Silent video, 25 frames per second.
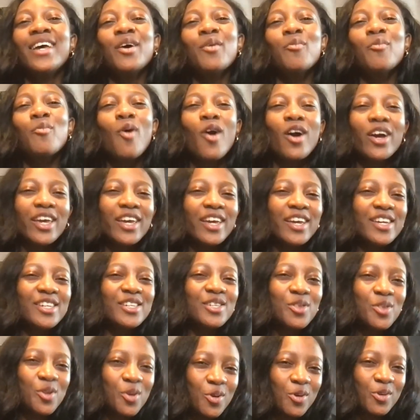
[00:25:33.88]
walking
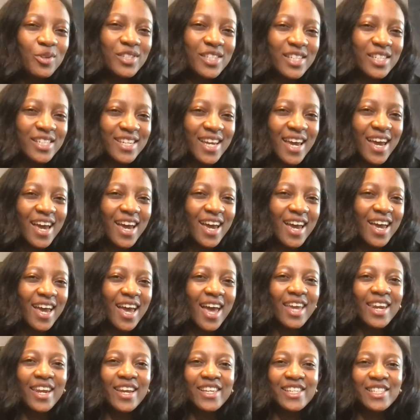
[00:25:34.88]
us through today
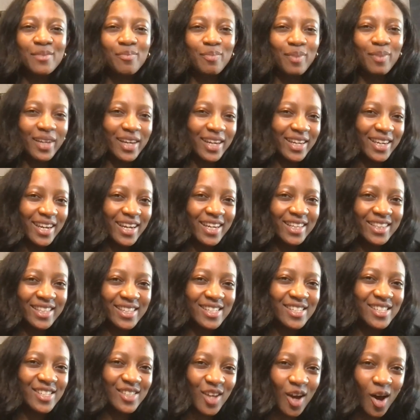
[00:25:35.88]
and explaining
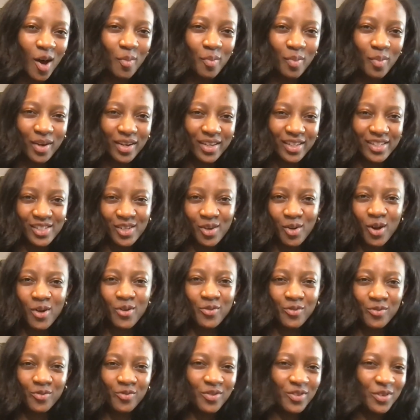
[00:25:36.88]
this topic so
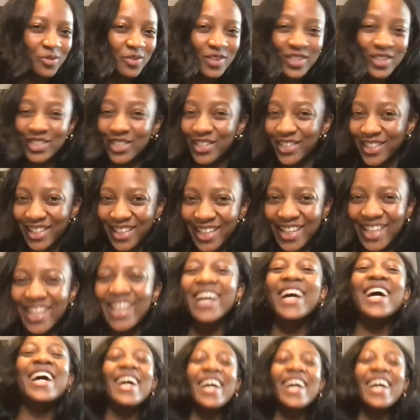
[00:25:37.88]
efficiently.